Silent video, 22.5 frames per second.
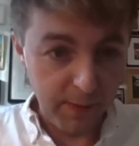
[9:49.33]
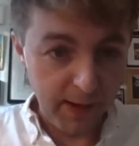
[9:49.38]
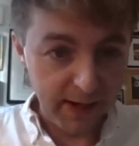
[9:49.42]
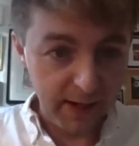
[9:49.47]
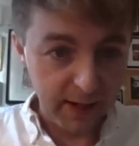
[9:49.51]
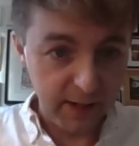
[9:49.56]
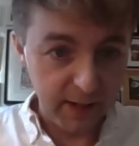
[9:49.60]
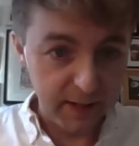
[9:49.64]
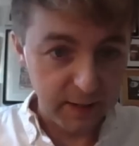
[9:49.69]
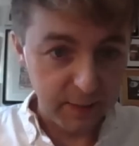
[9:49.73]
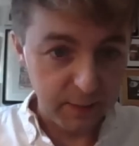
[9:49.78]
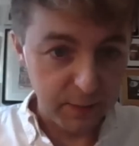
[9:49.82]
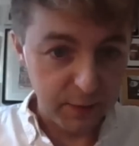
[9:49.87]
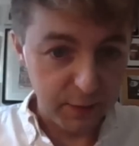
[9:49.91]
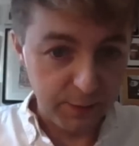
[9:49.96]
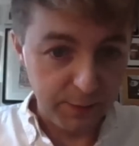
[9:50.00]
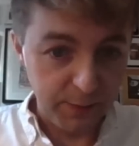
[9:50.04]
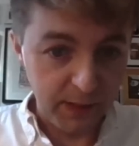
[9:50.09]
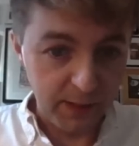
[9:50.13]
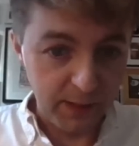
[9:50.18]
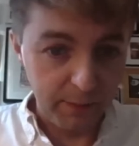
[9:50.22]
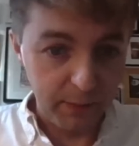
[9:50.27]
mechanism
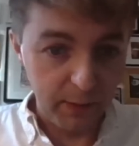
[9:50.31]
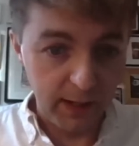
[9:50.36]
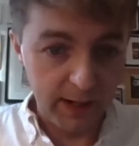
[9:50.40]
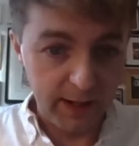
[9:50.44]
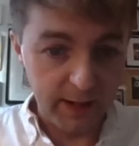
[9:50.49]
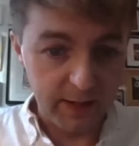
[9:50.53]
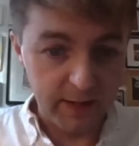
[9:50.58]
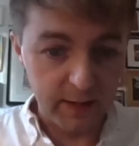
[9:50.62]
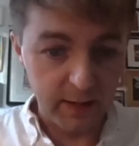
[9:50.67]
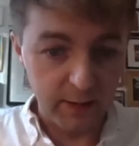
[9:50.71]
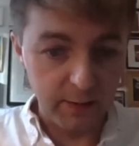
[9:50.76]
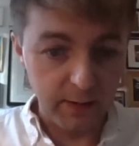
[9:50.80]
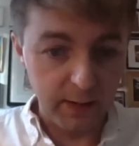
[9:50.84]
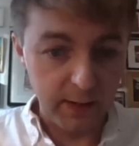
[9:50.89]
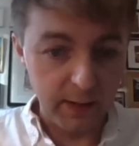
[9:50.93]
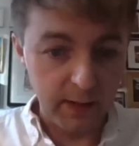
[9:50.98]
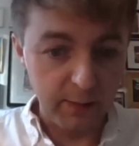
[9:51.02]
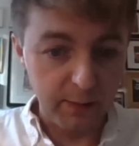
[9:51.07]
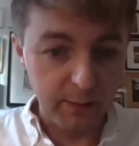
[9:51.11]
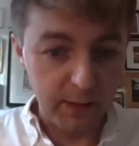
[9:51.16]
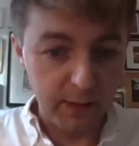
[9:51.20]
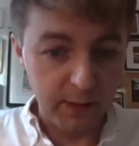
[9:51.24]
should be in place so
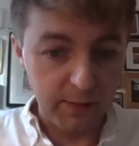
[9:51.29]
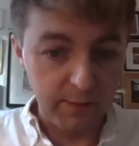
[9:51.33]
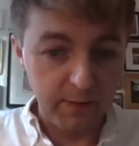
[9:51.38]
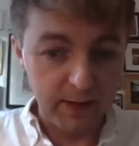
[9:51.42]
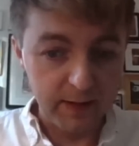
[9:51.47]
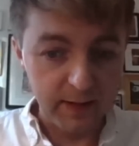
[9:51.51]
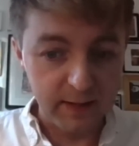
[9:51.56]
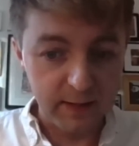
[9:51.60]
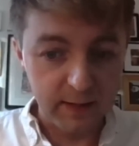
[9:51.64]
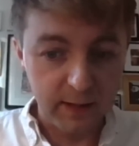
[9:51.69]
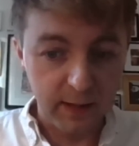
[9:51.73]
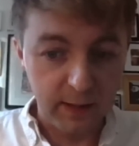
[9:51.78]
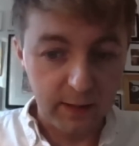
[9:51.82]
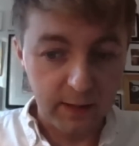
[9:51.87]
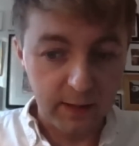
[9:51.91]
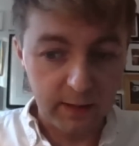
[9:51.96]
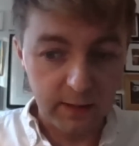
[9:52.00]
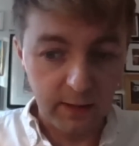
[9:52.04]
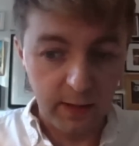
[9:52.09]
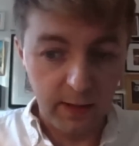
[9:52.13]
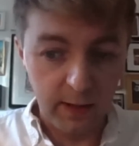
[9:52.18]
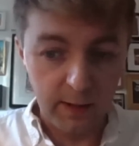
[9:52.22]
they can be
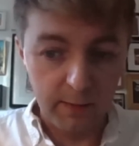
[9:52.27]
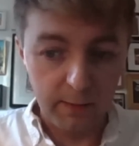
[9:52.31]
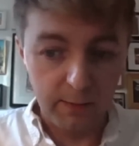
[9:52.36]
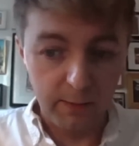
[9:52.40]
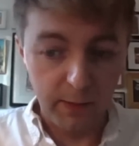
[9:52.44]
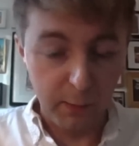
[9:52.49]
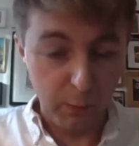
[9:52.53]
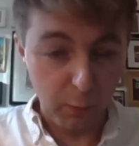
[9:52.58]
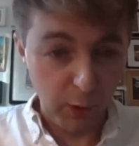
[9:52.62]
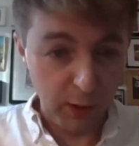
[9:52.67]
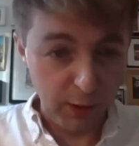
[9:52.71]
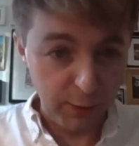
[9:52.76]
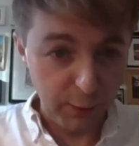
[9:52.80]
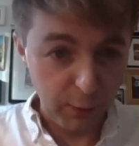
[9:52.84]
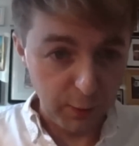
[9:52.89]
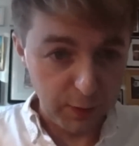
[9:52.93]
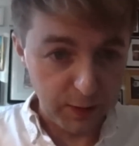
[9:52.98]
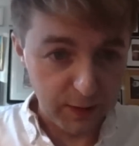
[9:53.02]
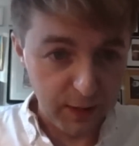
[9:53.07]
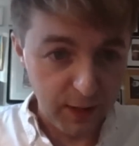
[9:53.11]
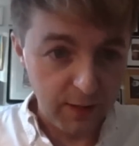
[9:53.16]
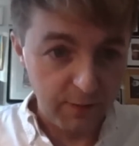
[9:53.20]
investigated while
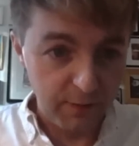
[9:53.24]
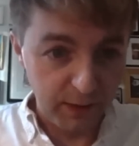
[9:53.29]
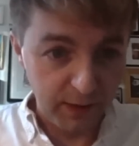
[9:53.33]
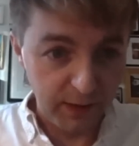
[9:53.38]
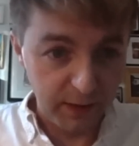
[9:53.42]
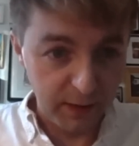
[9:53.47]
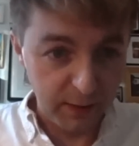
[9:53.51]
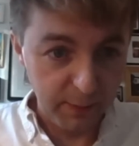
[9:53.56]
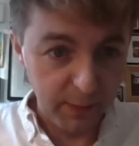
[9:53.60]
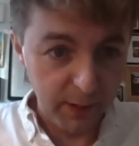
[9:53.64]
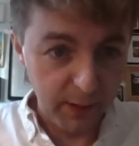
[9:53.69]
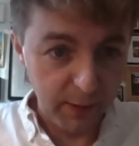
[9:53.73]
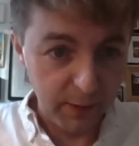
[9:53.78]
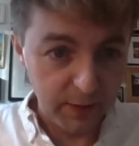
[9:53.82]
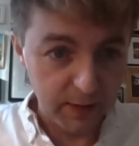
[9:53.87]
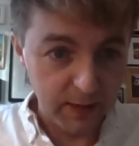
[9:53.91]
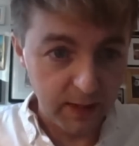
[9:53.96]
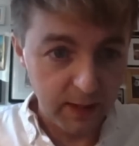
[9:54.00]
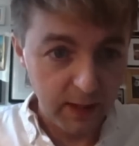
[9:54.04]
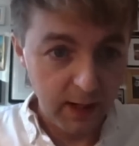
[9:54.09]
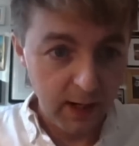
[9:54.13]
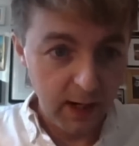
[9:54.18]
not serving in the
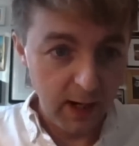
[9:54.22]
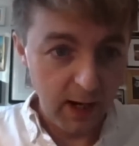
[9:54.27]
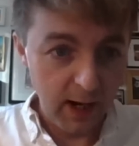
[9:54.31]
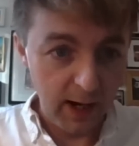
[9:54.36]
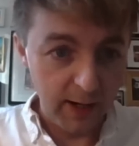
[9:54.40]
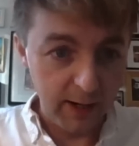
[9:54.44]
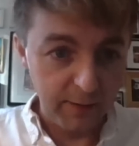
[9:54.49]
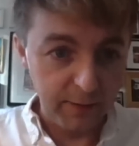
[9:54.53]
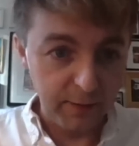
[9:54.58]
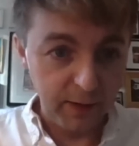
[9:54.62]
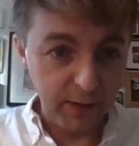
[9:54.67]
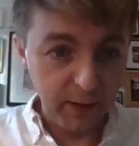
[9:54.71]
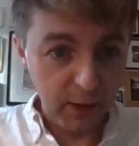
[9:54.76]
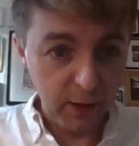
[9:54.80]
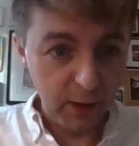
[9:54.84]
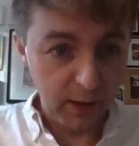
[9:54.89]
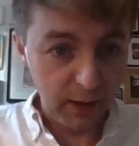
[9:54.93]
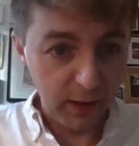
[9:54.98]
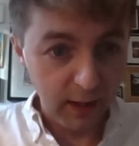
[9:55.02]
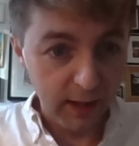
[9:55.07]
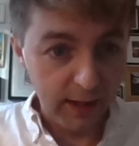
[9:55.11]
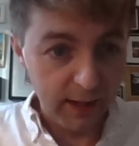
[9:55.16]
post. And if they
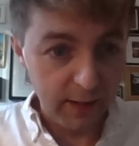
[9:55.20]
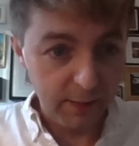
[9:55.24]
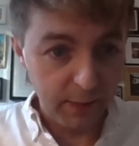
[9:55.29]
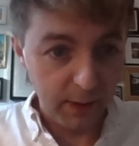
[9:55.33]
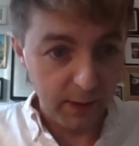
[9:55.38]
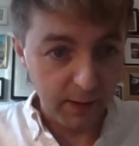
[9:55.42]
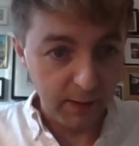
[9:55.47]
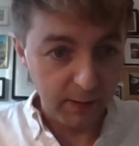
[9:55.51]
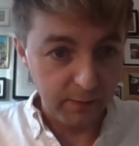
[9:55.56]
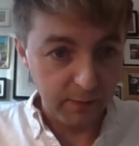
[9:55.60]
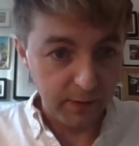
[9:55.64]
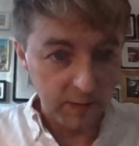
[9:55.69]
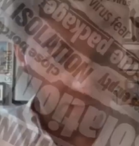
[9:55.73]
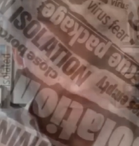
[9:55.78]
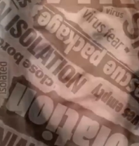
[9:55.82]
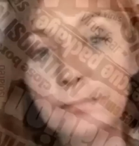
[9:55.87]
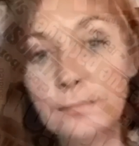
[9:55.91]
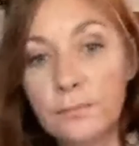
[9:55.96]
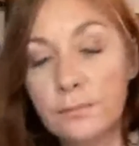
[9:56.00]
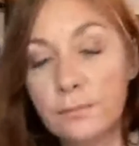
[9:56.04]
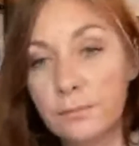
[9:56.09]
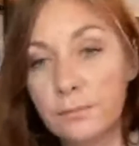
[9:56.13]
are cleared by the
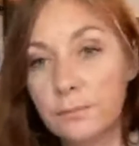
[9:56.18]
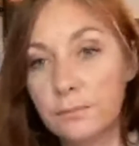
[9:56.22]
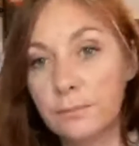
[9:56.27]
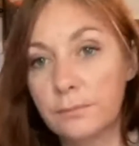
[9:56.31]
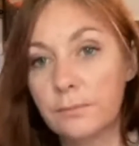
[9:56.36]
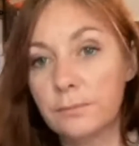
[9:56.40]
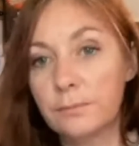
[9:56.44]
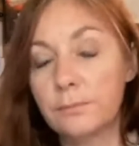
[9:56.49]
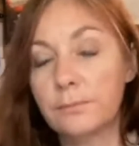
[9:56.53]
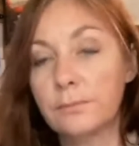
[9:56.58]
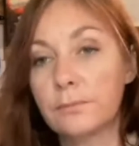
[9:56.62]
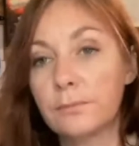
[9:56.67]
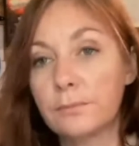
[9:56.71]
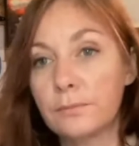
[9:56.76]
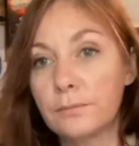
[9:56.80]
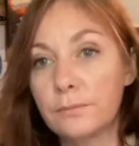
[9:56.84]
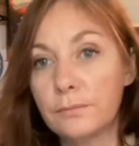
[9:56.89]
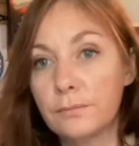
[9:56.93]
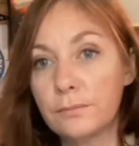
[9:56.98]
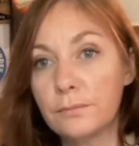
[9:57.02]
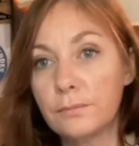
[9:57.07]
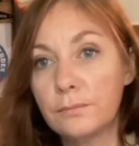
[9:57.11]
investigation, they can come
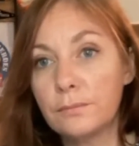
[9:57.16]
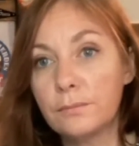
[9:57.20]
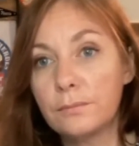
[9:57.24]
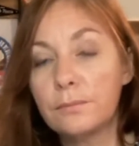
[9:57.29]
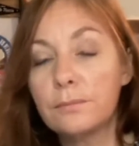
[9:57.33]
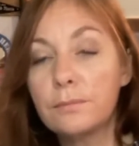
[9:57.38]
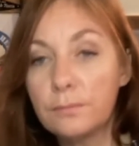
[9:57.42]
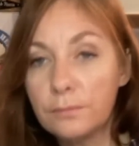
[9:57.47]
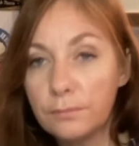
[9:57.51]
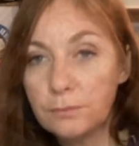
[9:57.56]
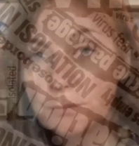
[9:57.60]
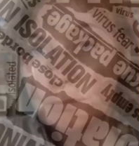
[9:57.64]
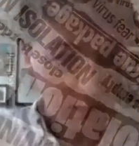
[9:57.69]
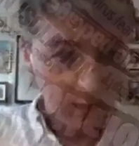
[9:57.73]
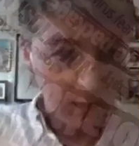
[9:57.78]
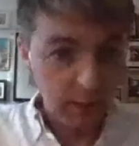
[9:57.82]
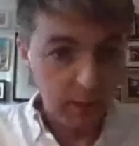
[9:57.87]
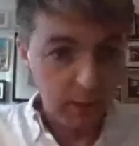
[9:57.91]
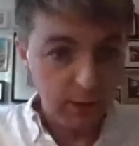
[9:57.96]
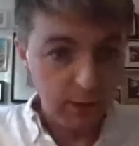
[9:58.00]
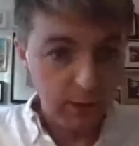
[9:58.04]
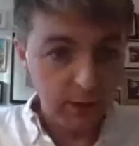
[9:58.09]
back to their role.
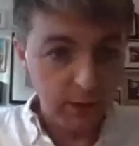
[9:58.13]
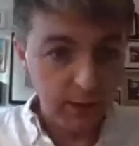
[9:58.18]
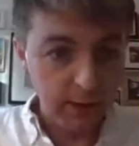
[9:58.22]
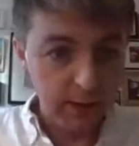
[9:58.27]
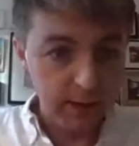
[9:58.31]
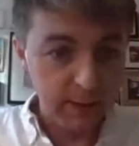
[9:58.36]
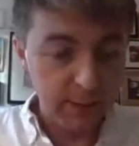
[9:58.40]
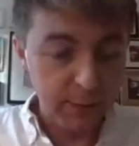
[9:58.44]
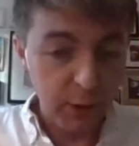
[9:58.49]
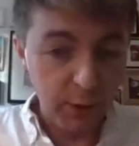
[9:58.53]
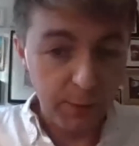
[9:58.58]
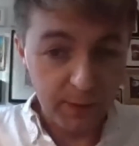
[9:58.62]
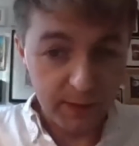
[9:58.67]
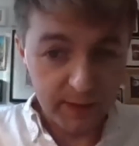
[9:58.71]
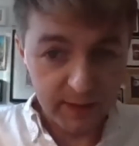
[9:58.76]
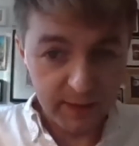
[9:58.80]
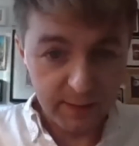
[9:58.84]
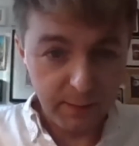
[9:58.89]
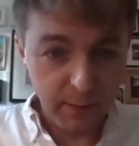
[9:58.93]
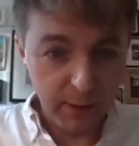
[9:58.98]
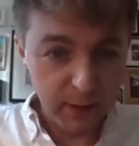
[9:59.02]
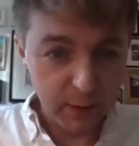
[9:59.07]
which I think is important,
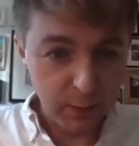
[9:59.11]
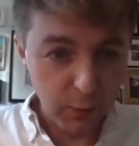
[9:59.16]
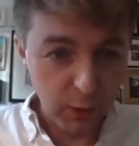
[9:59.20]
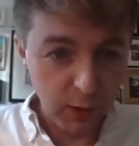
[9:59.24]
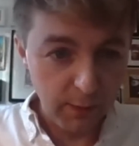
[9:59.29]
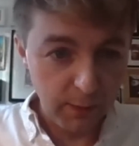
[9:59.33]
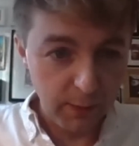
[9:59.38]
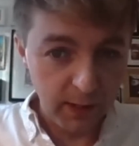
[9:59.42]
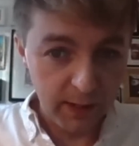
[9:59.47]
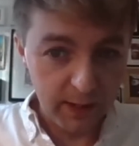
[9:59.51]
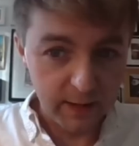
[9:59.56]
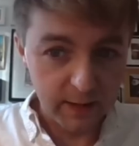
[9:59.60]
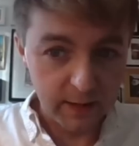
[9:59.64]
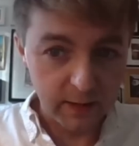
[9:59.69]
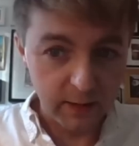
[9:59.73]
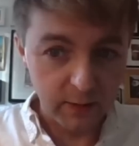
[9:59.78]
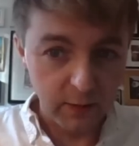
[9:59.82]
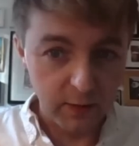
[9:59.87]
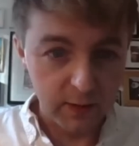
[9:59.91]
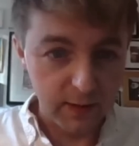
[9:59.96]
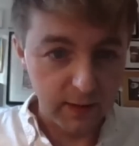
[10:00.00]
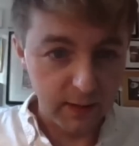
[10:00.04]
because in most
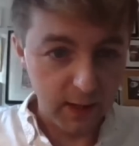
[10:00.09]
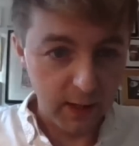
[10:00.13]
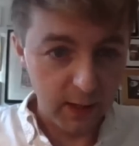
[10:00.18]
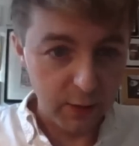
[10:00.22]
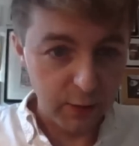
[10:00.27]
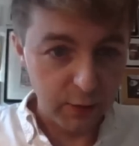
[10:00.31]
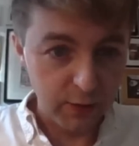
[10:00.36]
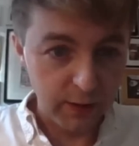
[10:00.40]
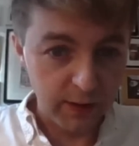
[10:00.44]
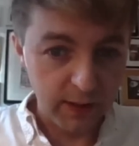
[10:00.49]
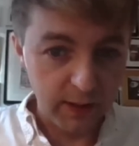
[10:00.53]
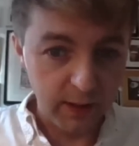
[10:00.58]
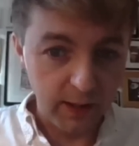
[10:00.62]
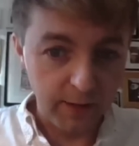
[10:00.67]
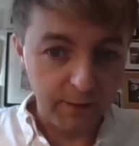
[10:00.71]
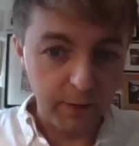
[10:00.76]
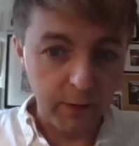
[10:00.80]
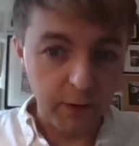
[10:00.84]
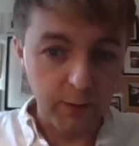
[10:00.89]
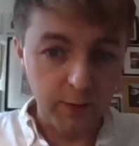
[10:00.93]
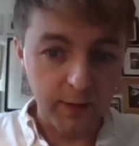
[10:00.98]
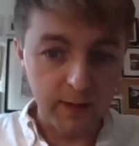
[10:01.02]
workplaces across the country,
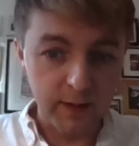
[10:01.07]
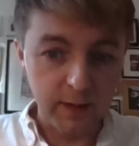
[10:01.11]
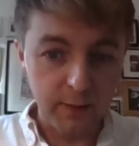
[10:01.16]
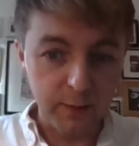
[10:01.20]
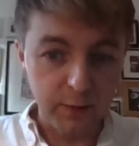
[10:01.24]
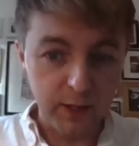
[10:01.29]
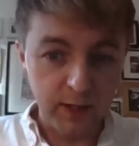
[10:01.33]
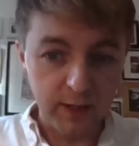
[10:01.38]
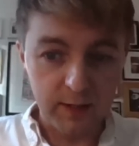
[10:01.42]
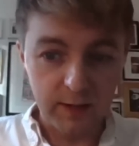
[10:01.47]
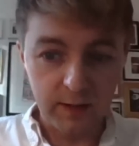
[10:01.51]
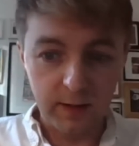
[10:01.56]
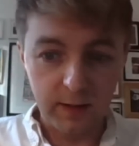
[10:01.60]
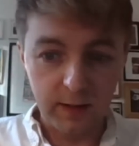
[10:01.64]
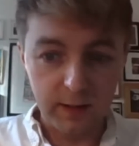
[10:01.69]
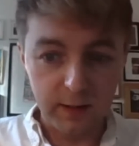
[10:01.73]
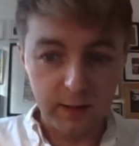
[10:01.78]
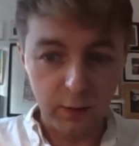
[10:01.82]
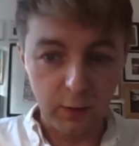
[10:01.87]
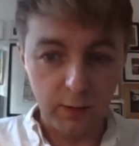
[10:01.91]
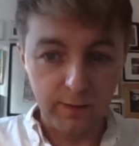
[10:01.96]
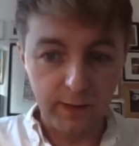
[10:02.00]
if you were subject to
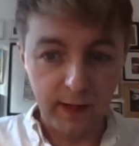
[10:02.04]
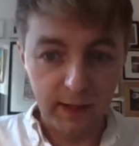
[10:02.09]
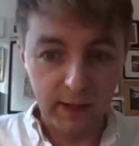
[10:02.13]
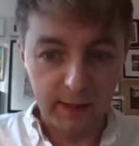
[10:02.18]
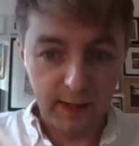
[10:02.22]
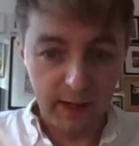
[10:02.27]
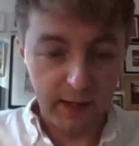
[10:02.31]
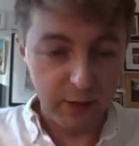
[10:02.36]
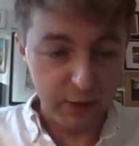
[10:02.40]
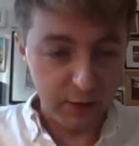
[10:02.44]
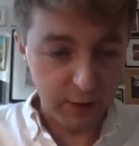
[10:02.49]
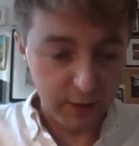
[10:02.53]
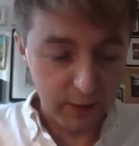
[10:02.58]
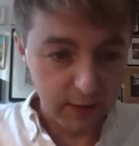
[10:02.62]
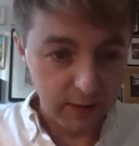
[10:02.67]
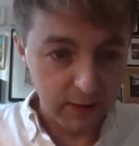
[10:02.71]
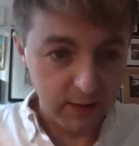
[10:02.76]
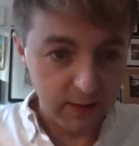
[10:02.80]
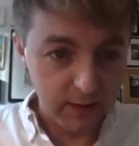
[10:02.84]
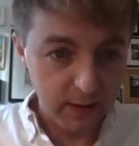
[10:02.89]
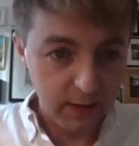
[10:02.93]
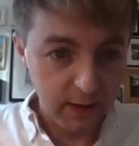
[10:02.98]
these sort of
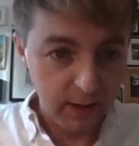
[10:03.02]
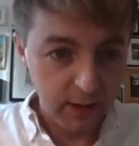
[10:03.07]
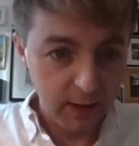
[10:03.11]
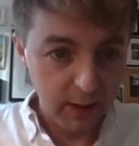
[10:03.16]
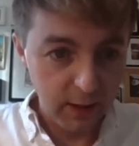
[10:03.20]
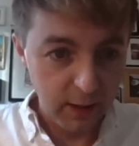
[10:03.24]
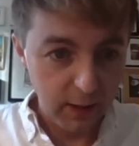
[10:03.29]
allegations,